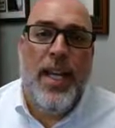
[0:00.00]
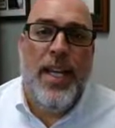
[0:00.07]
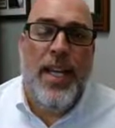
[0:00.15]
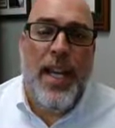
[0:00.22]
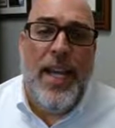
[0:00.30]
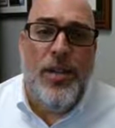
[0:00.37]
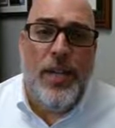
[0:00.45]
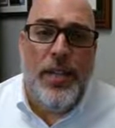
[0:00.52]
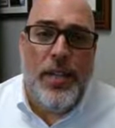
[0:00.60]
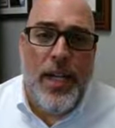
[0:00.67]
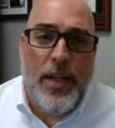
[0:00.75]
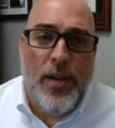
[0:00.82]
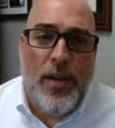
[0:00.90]
An
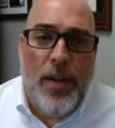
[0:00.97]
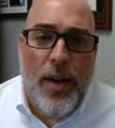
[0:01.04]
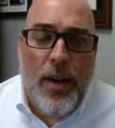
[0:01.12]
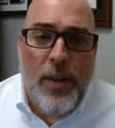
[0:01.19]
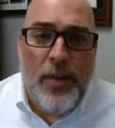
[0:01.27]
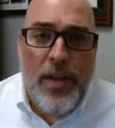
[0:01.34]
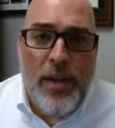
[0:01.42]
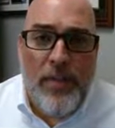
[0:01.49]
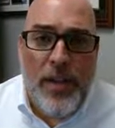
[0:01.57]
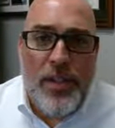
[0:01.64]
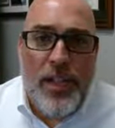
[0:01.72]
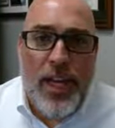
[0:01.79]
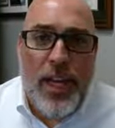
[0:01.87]
HSA, your health
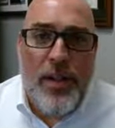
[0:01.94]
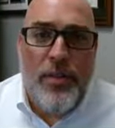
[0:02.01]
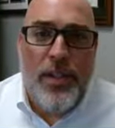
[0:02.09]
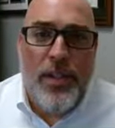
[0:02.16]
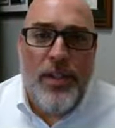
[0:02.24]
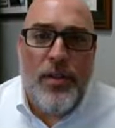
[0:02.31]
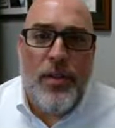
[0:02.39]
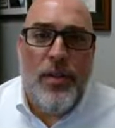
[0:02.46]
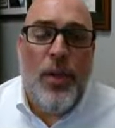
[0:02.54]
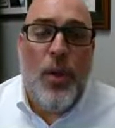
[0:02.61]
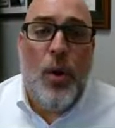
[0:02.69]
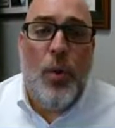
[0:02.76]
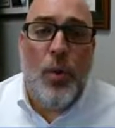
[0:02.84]
savings account. These
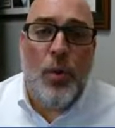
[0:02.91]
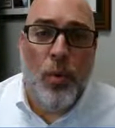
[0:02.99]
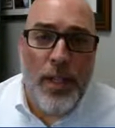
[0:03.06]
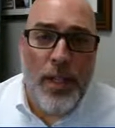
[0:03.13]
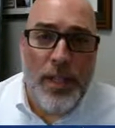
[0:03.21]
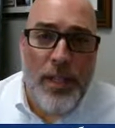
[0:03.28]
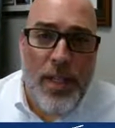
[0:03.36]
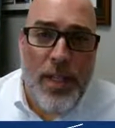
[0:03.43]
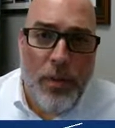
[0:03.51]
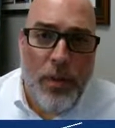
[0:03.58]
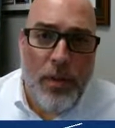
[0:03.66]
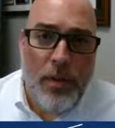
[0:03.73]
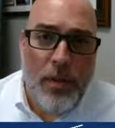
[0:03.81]
aren't the old ones
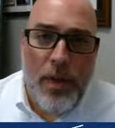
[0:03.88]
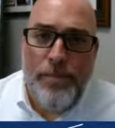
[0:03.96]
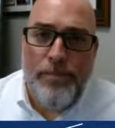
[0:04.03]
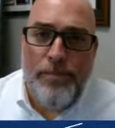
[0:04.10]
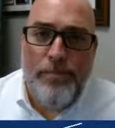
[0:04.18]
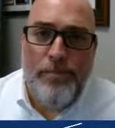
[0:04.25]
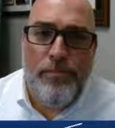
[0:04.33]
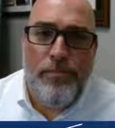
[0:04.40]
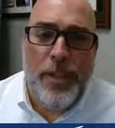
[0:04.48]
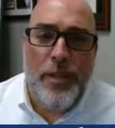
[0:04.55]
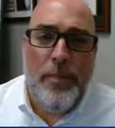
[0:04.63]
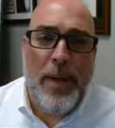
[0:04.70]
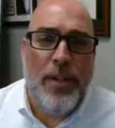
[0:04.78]
that were
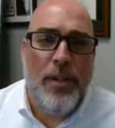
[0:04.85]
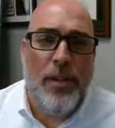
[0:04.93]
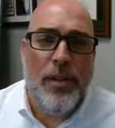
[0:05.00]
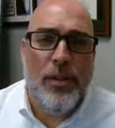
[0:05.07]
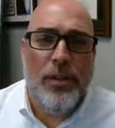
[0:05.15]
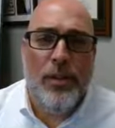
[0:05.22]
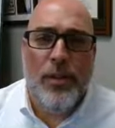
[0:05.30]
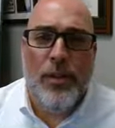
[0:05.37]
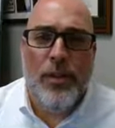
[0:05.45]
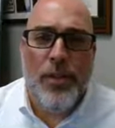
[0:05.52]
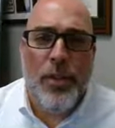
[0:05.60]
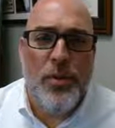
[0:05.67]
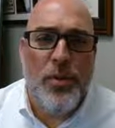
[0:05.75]
spend it
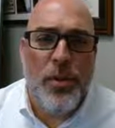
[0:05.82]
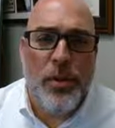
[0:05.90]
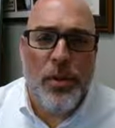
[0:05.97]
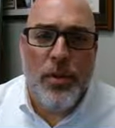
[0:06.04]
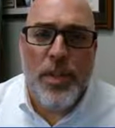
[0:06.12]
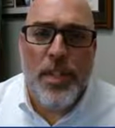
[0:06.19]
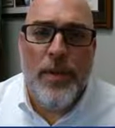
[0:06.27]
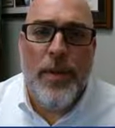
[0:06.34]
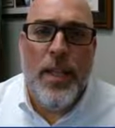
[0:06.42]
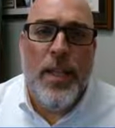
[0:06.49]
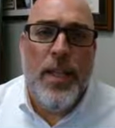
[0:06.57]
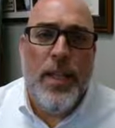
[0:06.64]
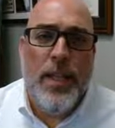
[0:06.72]
or use it or lose it.
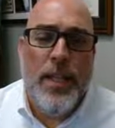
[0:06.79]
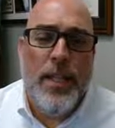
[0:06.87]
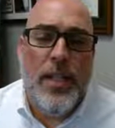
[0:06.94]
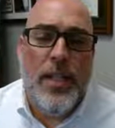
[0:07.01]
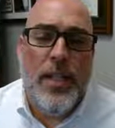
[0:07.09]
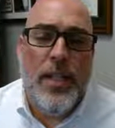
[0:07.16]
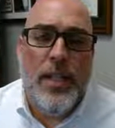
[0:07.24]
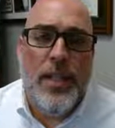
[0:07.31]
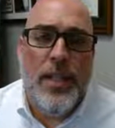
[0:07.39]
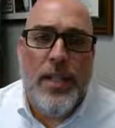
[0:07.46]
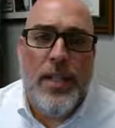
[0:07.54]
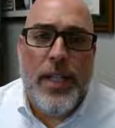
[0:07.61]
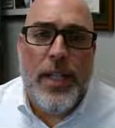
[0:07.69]
These
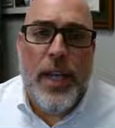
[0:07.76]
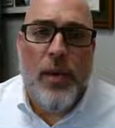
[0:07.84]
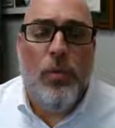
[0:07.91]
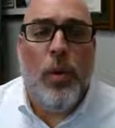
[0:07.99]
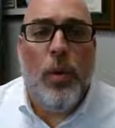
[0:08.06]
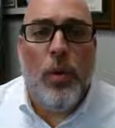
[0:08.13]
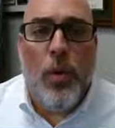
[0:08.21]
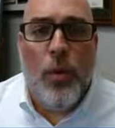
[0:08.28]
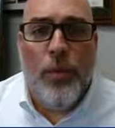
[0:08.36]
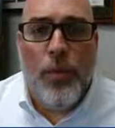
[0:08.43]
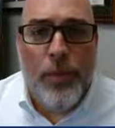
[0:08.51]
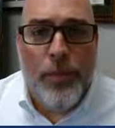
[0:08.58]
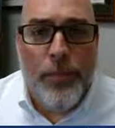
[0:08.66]
ones can roll
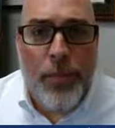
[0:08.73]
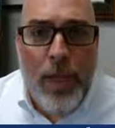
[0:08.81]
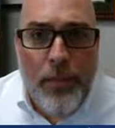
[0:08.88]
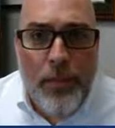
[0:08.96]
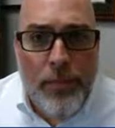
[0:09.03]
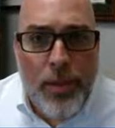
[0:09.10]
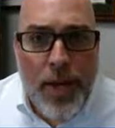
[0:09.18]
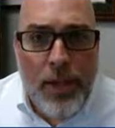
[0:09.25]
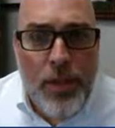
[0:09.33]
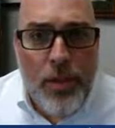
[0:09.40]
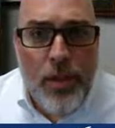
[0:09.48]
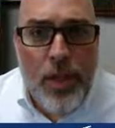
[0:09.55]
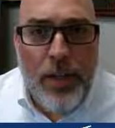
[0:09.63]
over. In
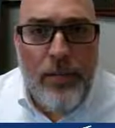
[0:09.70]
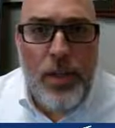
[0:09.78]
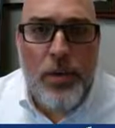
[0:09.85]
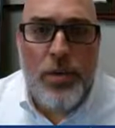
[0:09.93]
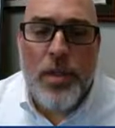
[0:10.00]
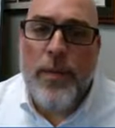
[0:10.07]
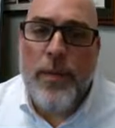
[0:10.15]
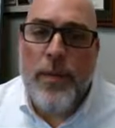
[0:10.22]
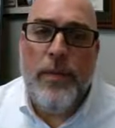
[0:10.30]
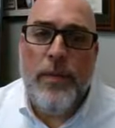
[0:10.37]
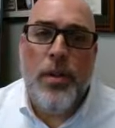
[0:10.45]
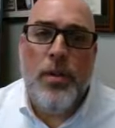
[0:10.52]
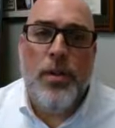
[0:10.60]
fact, you can even use them in
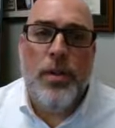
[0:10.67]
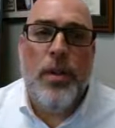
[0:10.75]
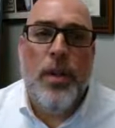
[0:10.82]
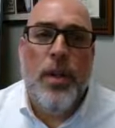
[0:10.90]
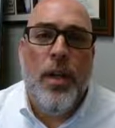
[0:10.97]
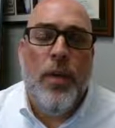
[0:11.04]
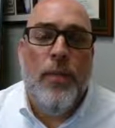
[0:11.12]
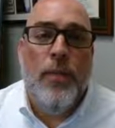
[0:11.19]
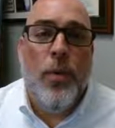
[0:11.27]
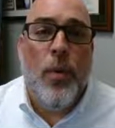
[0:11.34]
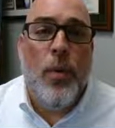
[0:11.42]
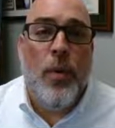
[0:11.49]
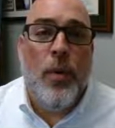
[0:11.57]
the future
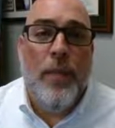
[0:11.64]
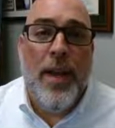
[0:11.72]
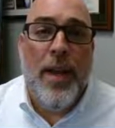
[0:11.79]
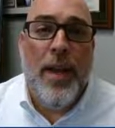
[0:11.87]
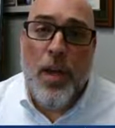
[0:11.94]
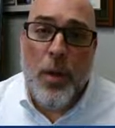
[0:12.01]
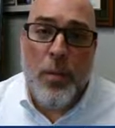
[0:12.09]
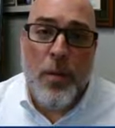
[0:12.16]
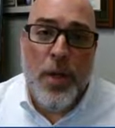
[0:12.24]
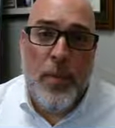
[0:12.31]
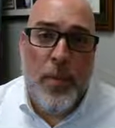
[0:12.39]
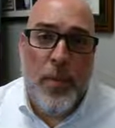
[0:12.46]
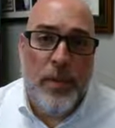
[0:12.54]
for Medicare
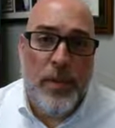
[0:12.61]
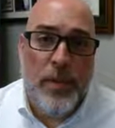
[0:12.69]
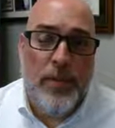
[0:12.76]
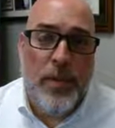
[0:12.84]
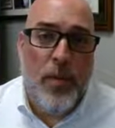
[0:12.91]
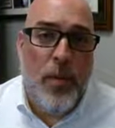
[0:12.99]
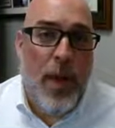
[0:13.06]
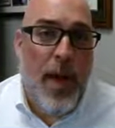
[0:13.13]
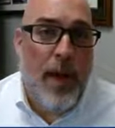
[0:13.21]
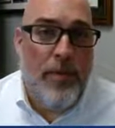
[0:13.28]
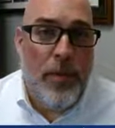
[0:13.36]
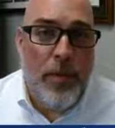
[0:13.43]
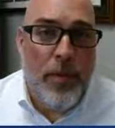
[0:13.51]
premiums if you
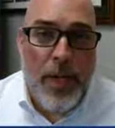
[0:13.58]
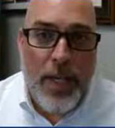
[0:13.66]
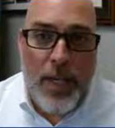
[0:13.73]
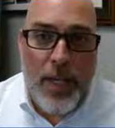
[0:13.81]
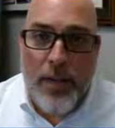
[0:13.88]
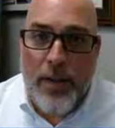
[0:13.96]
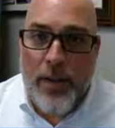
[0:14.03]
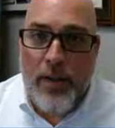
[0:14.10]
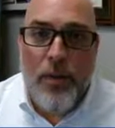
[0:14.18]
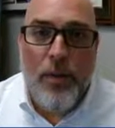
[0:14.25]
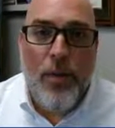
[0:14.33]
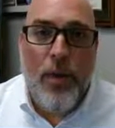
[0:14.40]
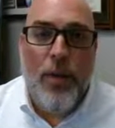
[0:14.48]
have the money in there
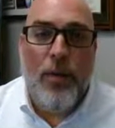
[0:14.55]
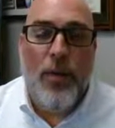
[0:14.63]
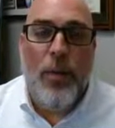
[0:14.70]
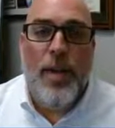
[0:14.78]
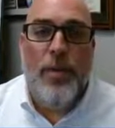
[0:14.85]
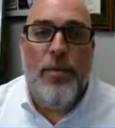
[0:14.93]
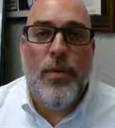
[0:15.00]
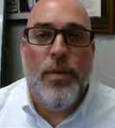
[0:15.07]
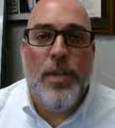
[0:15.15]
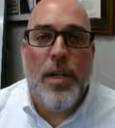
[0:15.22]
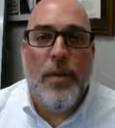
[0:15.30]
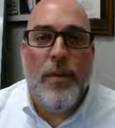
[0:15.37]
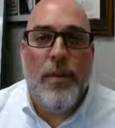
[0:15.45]
all the way through
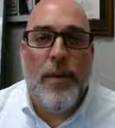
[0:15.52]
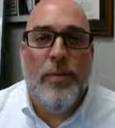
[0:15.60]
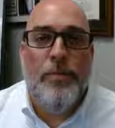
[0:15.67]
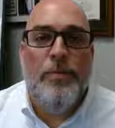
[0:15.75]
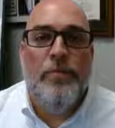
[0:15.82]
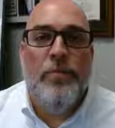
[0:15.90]
retirement.